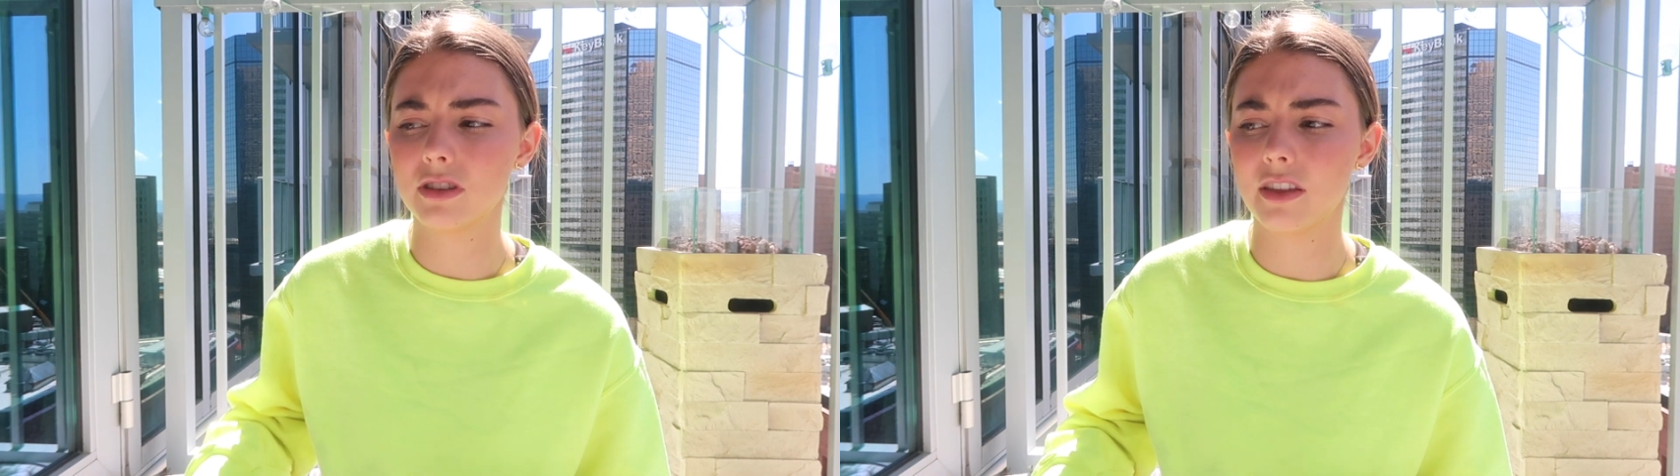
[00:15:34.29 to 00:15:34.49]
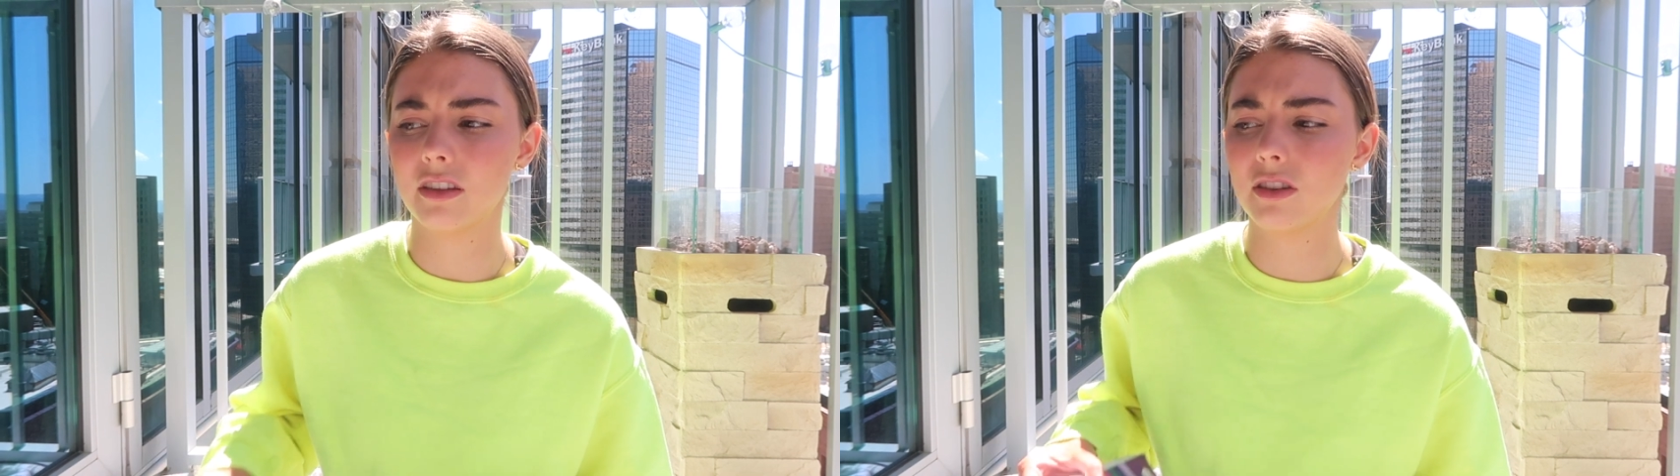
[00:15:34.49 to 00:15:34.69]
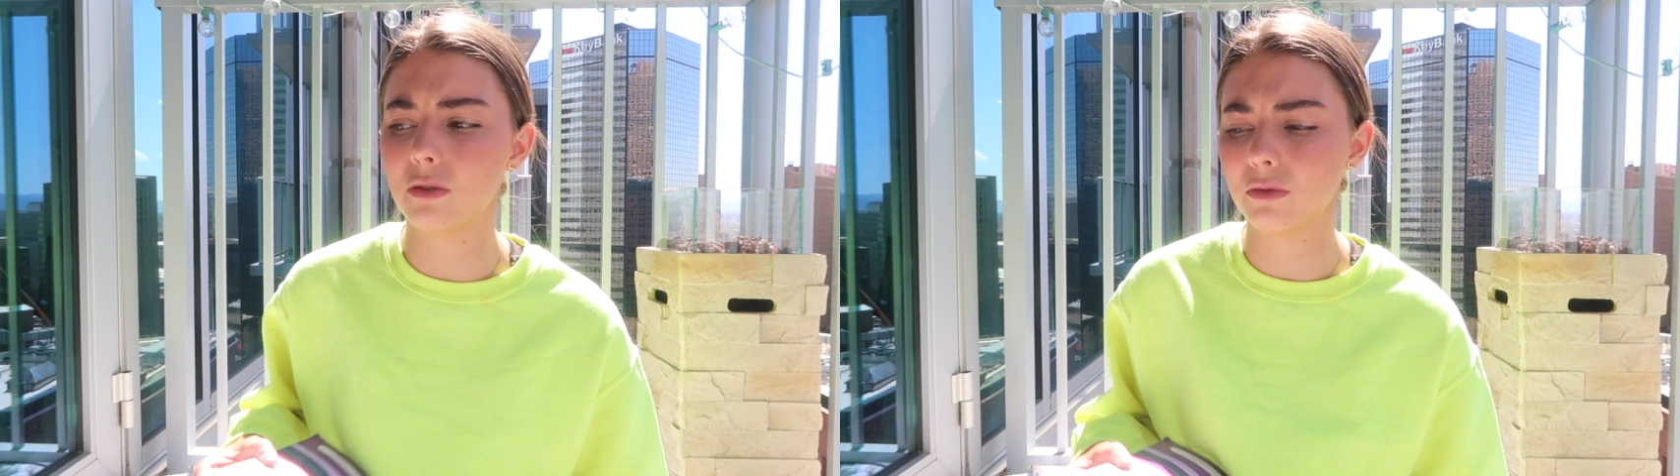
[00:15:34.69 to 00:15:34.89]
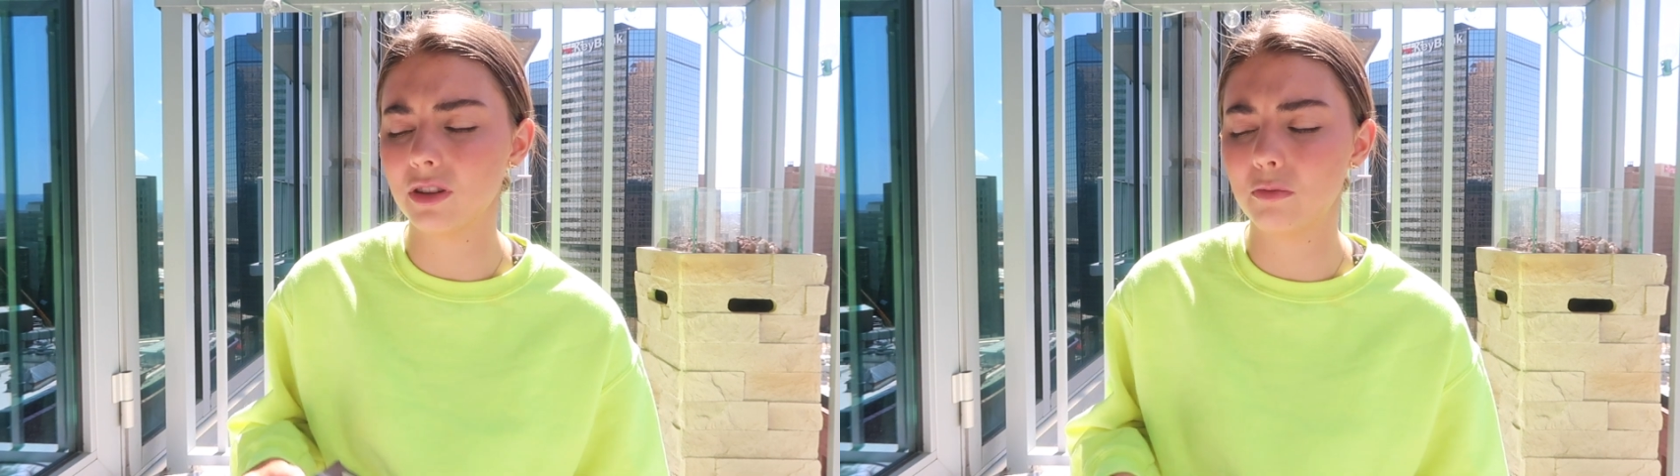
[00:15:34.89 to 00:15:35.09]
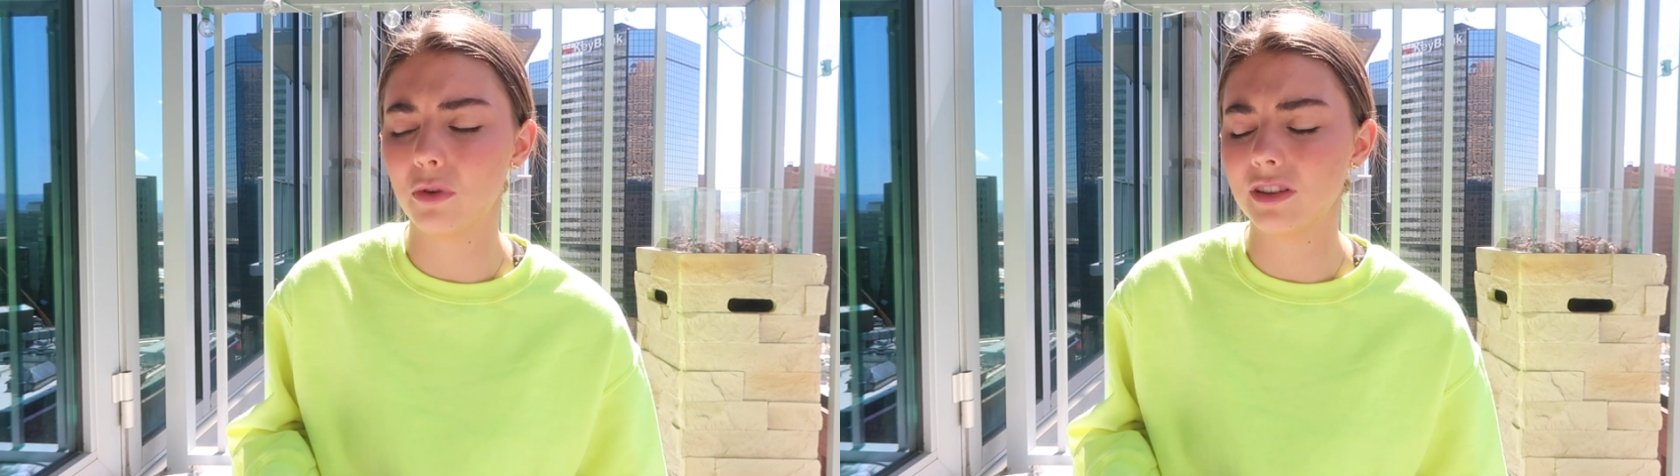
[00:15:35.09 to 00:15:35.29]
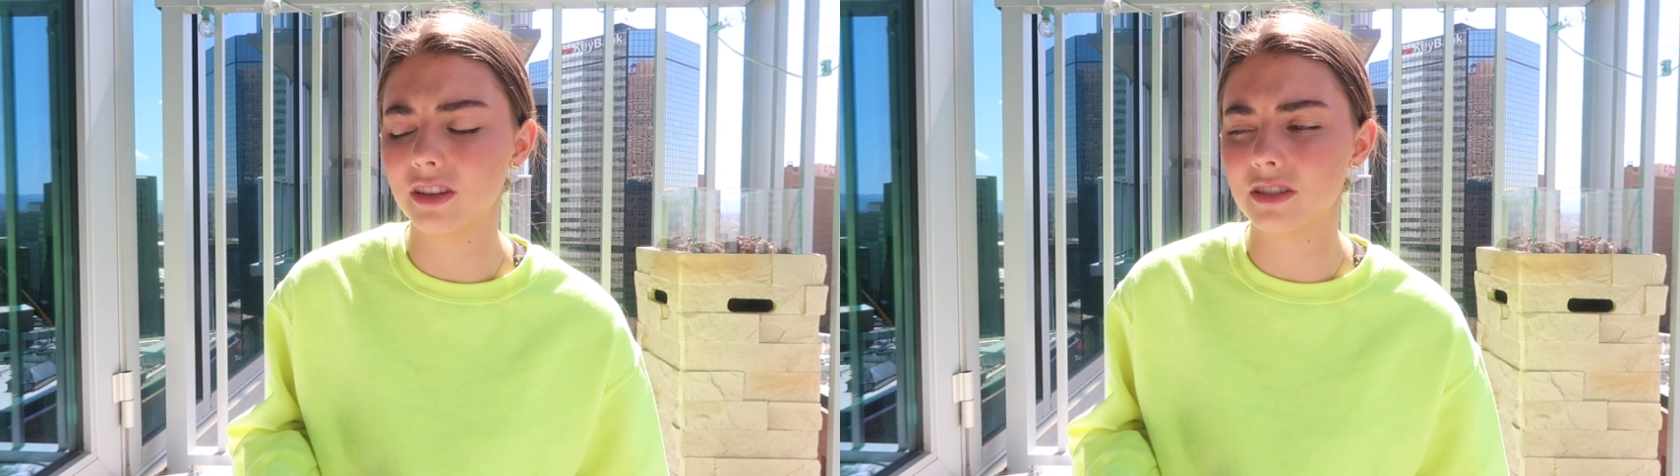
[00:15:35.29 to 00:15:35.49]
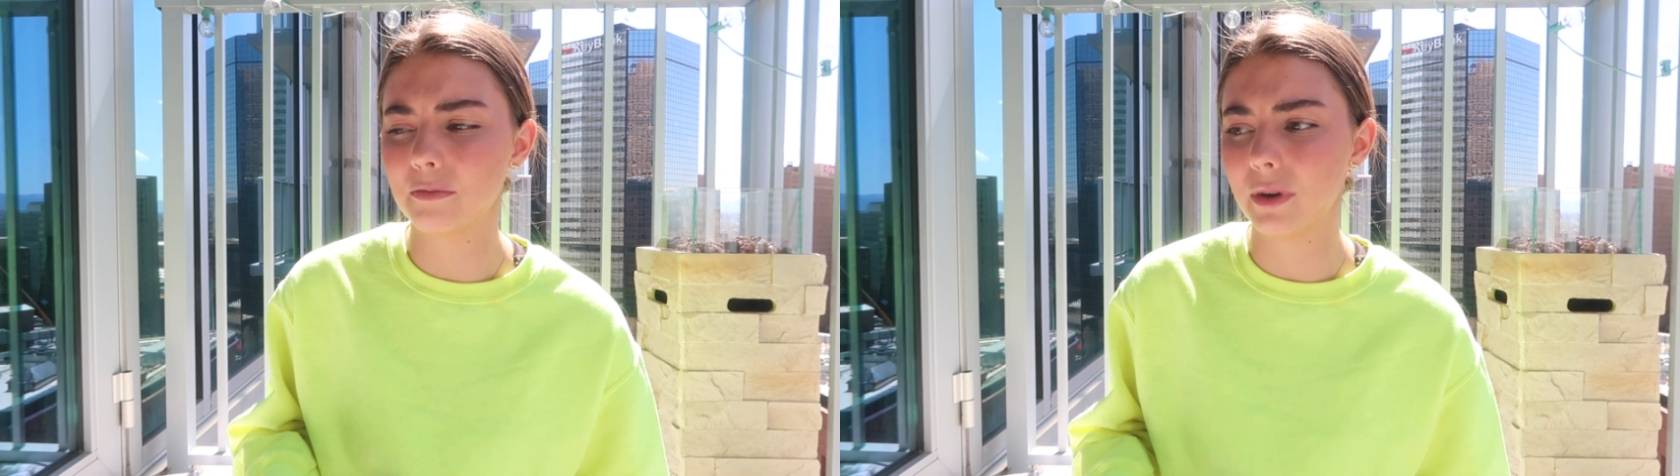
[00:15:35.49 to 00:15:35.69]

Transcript: I thought they were really pointless,